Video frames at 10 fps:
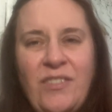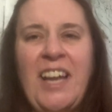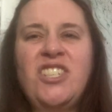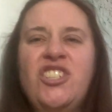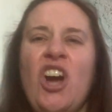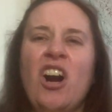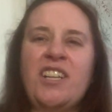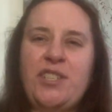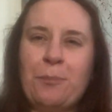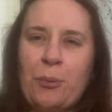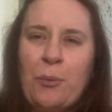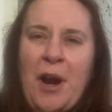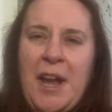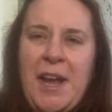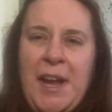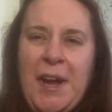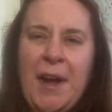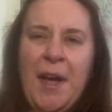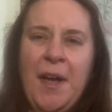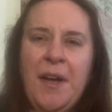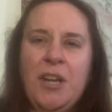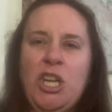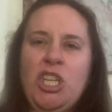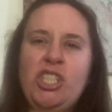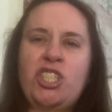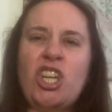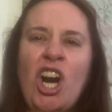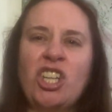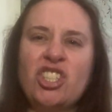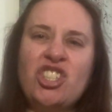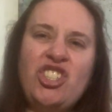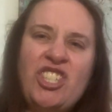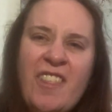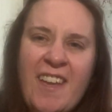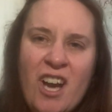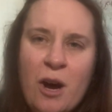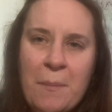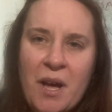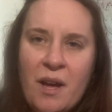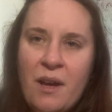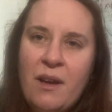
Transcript: They started to bring church to them.